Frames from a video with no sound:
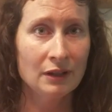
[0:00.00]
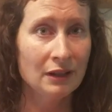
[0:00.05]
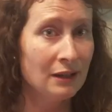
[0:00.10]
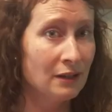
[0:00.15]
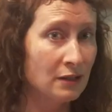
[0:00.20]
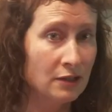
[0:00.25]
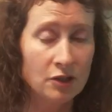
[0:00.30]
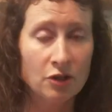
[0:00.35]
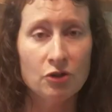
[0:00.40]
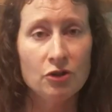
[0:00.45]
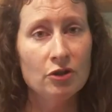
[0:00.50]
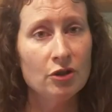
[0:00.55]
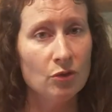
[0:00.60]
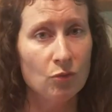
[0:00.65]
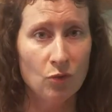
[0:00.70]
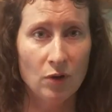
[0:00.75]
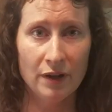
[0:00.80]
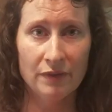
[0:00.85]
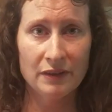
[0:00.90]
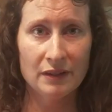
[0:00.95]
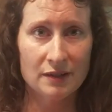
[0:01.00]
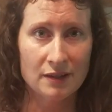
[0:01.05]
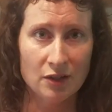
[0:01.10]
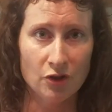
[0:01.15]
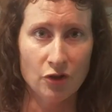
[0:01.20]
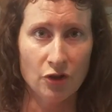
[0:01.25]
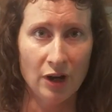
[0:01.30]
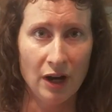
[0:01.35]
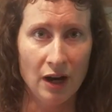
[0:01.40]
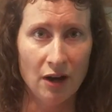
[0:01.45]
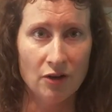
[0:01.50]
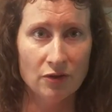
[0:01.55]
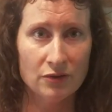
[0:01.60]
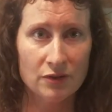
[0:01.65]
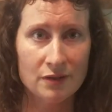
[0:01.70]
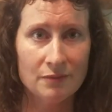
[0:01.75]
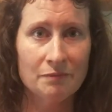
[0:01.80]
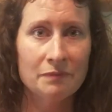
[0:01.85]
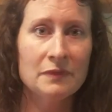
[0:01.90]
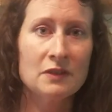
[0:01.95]
So you don't want this in your
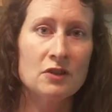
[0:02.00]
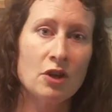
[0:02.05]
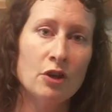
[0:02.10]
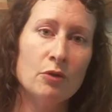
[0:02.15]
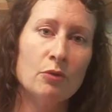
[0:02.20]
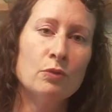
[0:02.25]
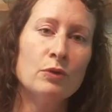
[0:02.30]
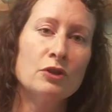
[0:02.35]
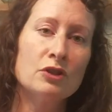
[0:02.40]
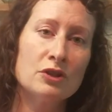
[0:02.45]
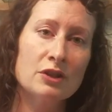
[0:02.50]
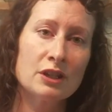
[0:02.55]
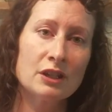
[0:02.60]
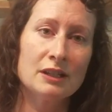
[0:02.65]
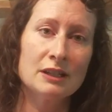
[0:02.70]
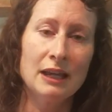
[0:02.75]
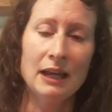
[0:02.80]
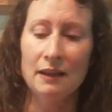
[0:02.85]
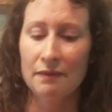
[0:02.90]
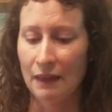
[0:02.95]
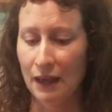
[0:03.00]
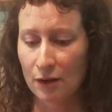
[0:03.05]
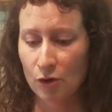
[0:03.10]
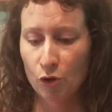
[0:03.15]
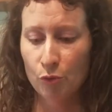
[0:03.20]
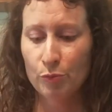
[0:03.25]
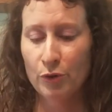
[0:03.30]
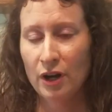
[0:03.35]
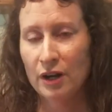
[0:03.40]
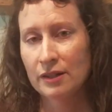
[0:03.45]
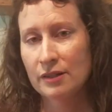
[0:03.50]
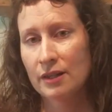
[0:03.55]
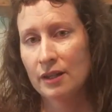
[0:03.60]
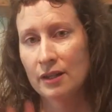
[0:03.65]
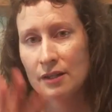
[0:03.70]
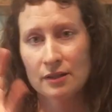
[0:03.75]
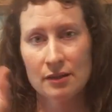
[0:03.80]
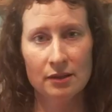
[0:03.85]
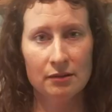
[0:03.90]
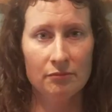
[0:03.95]
house. So we're just going to take that whole
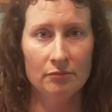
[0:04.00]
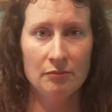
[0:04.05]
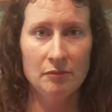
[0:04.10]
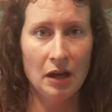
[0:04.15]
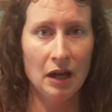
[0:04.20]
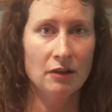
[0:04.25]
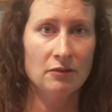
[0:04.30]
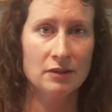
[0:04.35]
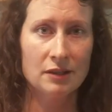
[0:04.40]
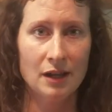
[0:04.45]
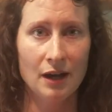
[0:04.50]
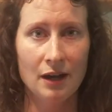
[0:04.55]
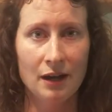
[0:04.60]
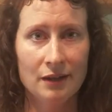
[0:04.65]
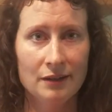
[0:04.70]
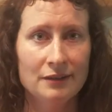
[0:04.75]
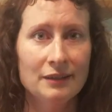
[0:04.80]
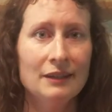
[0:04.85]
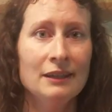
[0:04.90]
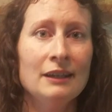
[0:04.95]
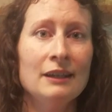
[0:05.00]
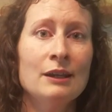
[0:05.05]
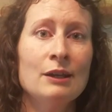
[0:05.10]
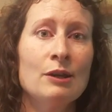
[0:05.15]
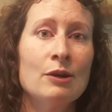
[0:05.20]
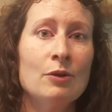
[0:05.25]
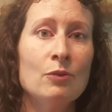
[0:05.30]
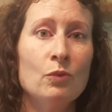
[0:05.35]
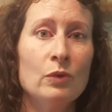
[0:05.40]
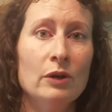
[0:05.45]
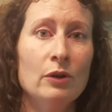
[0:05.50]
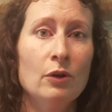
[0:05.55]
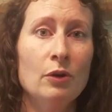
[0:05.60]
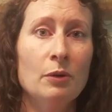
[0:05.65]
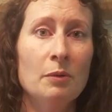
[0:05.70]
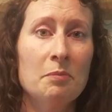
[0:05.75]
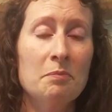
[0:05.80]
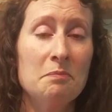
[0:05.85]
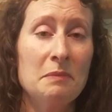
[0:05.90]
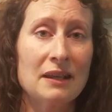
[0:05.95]
process outside. We'll
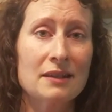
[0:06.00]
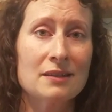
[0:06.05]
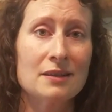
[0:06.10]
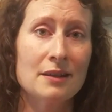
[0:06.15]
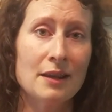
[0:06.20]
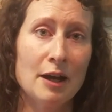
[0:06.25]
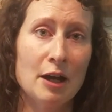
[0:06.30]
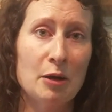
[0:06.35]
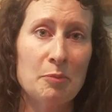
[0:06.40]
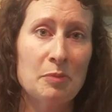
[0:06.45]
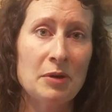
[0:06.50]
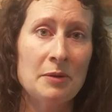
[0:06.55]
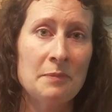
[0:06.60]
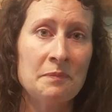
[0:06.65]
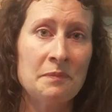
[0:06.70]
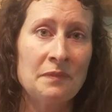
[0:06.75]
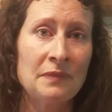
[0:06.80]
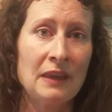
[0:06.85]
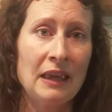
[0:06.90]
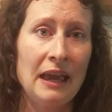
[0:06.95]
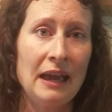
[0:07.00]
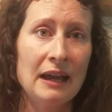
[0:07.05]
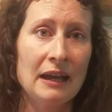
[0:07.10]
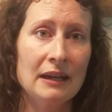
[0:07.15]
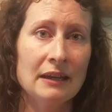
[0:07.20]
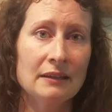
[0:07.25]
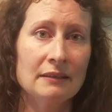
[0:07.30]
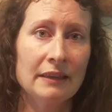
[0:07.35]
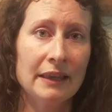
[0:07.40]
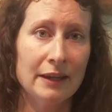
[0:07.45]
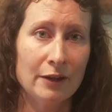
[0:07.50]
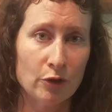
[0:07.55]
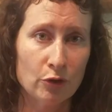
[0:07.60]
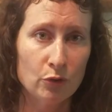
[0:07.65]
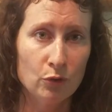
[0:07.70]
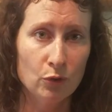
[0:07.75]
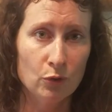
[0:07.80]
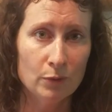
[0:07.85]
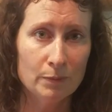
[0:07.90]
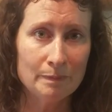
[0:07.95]
mix it up and let it
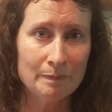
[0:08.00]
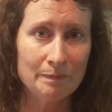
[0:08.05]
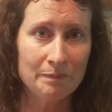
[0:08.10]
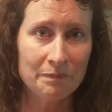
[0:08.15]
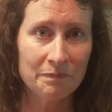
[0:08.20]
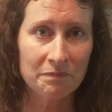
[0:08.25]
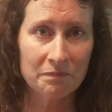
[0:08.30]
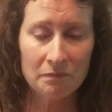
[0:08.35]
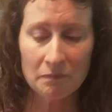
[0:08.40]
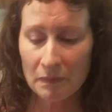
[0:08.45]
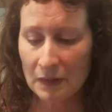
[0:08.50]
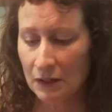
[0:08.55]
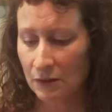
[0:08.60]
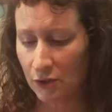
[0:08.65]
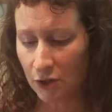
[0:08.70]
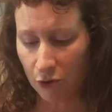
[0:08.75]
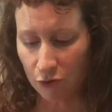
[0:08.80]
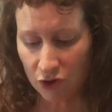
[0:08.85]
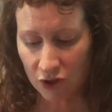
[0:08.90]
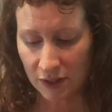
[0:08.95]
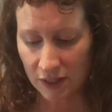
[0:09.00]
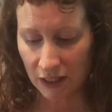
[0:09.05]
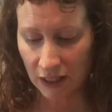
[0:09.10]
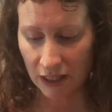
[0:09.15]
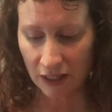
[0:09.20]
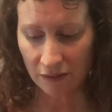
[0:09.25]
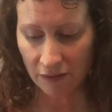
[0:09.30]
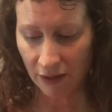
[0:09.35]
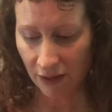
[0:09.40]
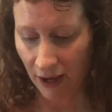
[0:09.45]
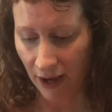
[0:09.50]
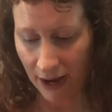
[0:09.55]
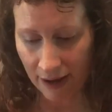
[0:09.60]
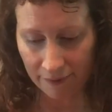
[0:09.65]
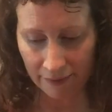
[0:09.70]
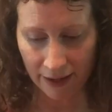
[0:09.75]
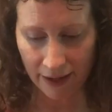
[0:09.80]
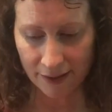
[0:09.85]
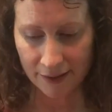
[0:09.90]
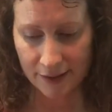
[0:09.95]
cool. So just to hit the
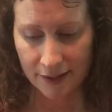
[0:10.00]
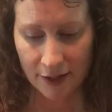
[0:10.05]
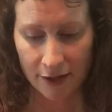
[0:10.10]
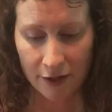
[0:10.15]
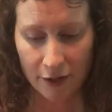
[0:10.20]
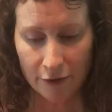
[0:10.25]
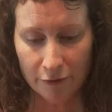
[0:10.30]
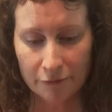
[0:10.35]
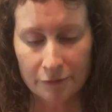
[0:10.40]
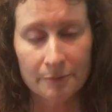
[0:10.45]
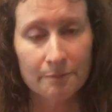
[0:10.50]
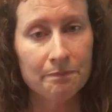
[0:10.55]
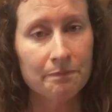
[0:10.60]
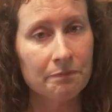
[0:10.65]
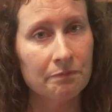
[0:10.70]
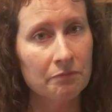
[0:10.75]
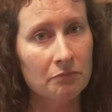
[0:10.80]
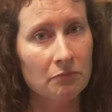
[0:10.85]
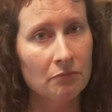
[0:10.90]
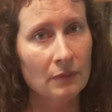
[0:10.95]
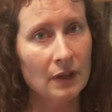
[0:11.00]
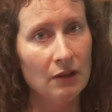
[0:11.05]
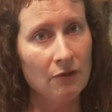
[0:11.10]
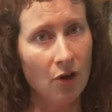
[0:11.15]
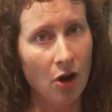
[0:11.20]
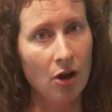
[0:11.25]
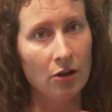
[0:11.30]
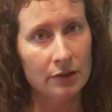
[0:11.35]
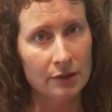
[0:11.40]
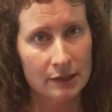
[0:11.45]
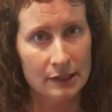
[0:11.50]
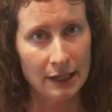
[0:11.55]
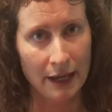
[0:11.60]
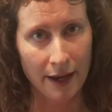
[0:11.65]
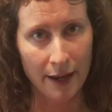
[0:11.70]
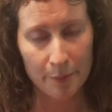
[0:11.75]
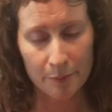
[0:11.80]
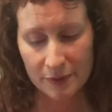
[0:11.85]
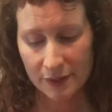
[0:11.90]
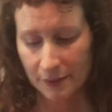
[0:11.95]
highlights of all the
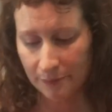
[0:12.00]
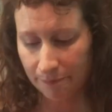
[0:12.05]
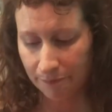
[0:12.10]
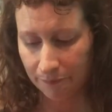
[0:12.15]
steps,